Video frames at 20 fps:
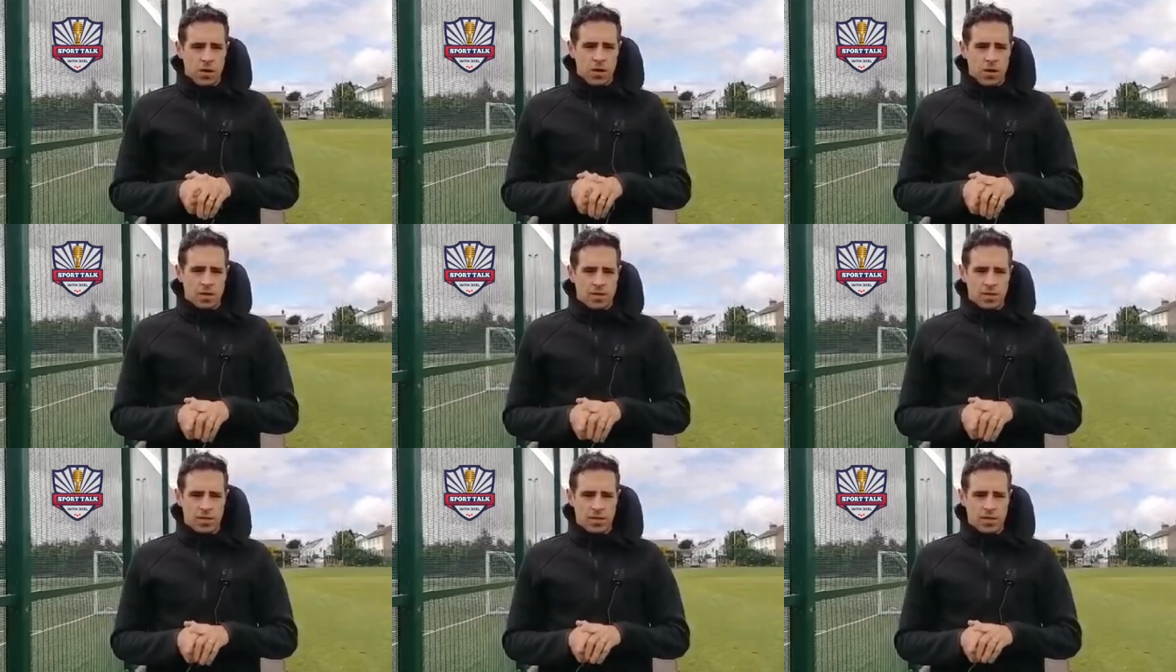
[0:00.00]

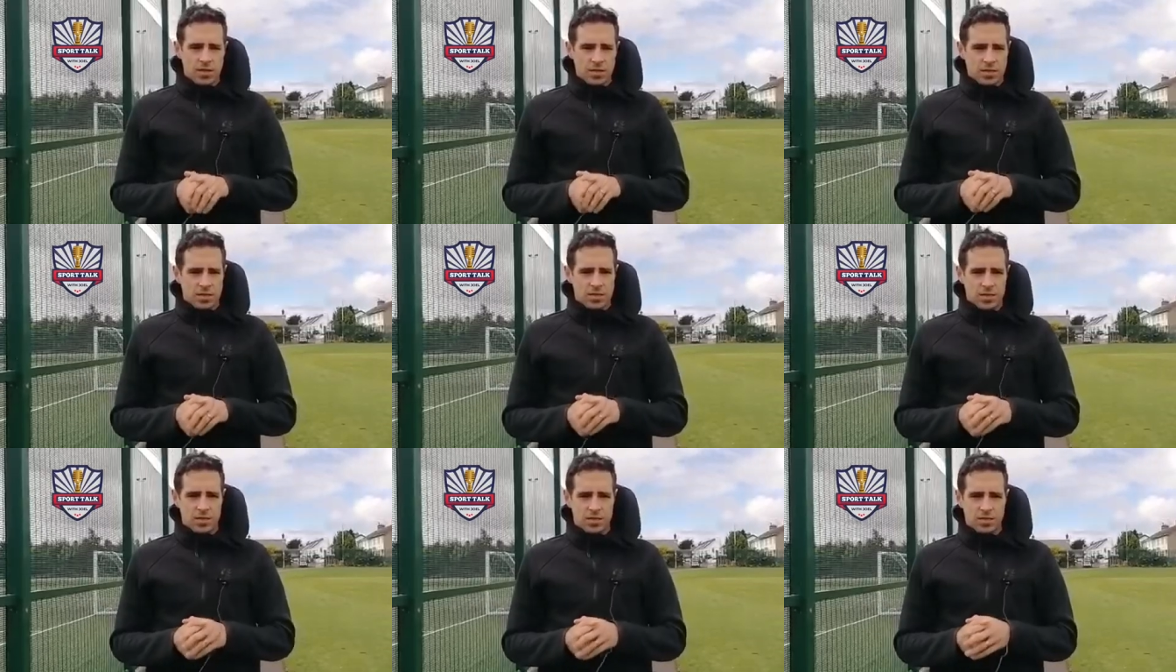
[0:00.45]

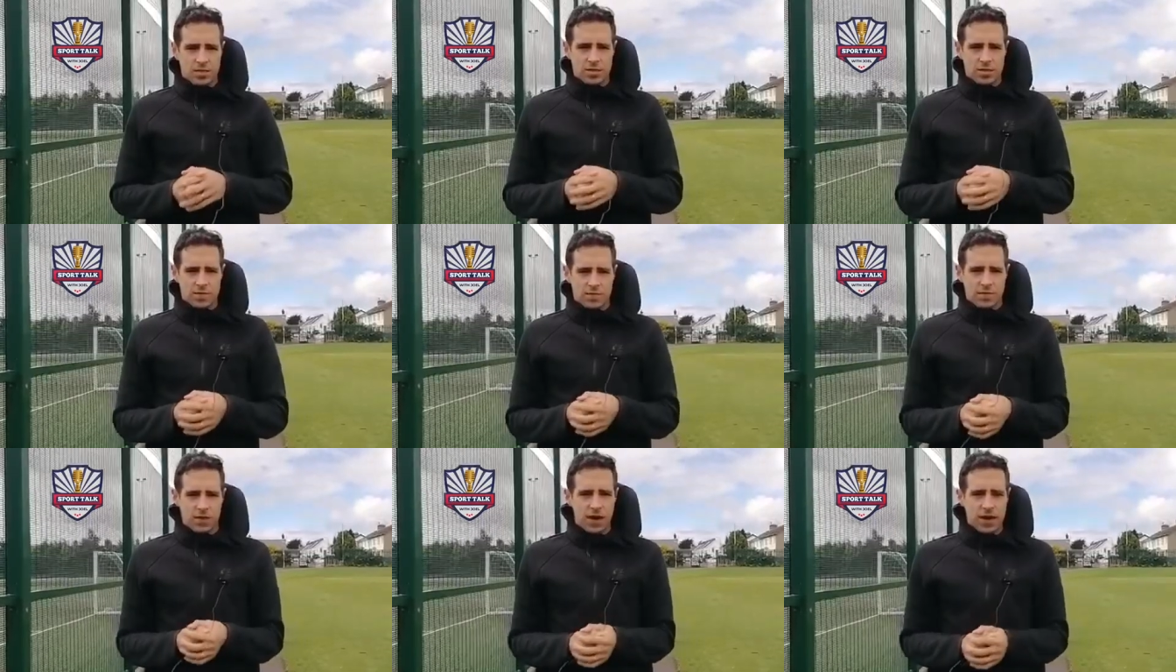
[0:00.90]

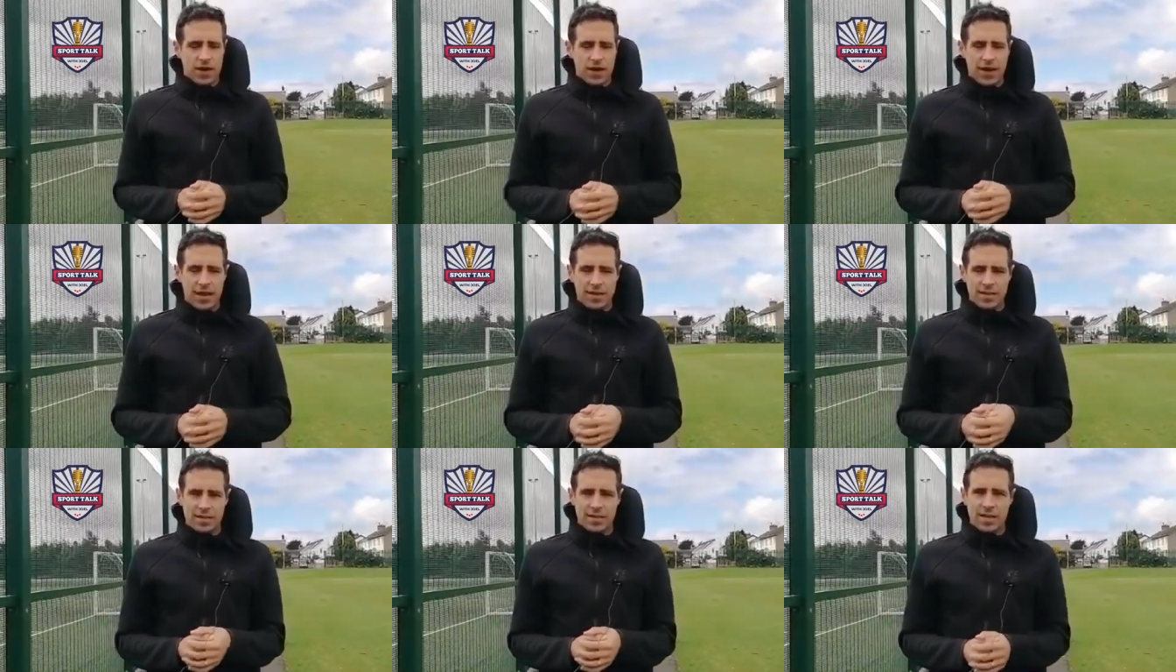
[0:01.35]
it's Friday
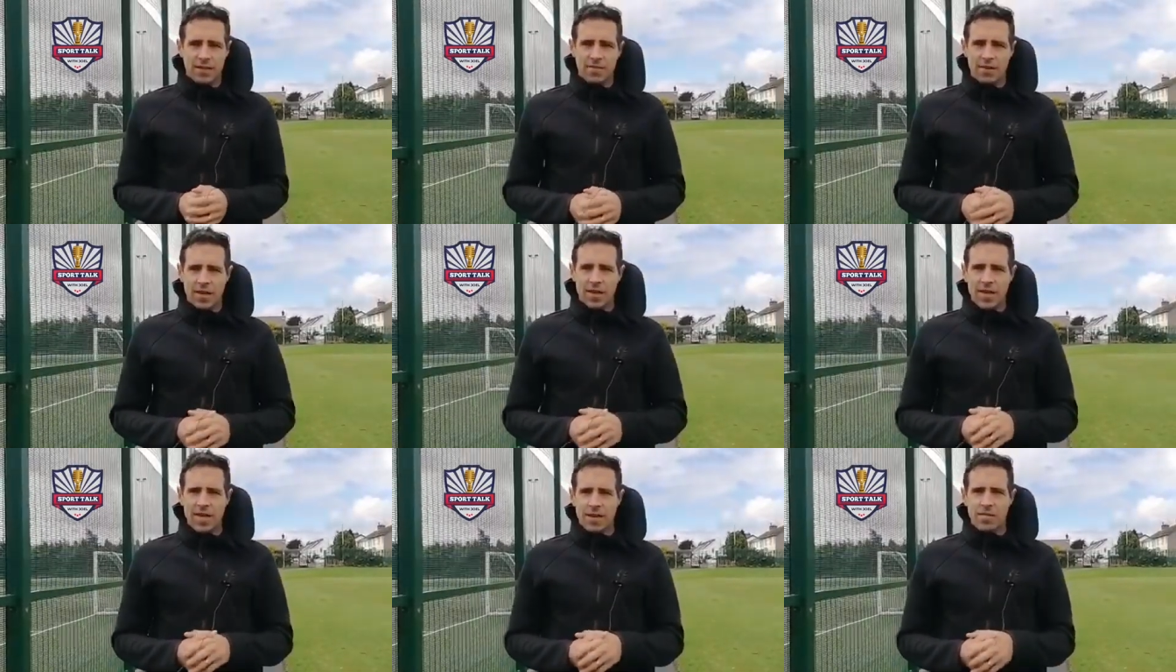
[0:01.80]
night, it's an
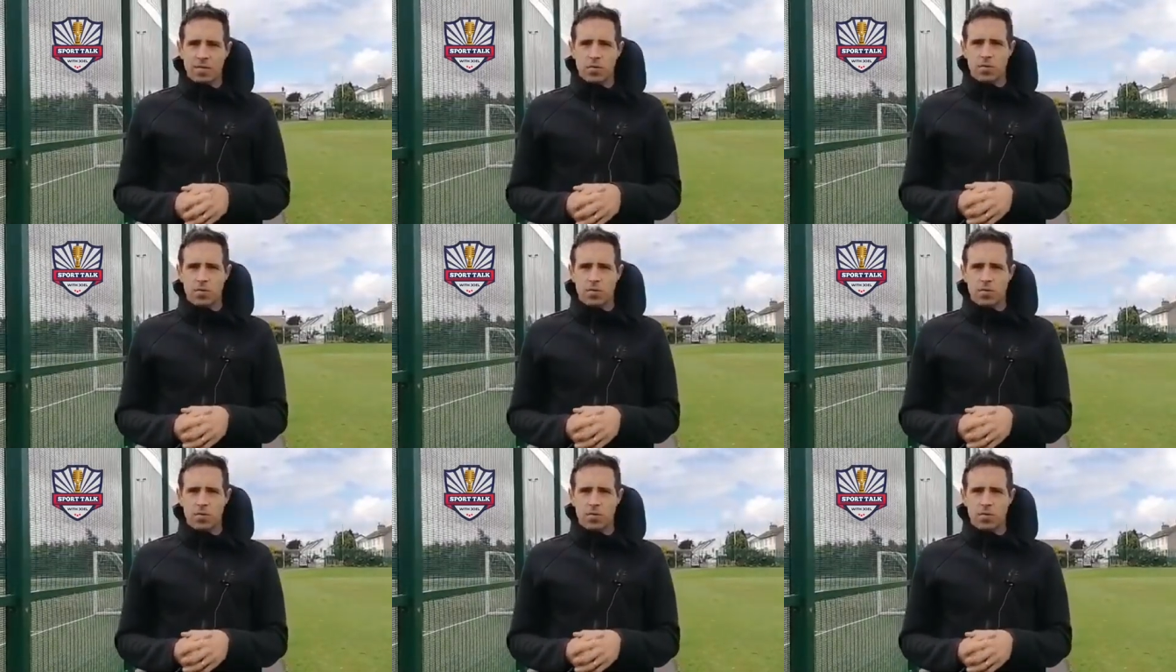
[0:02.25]
evening game.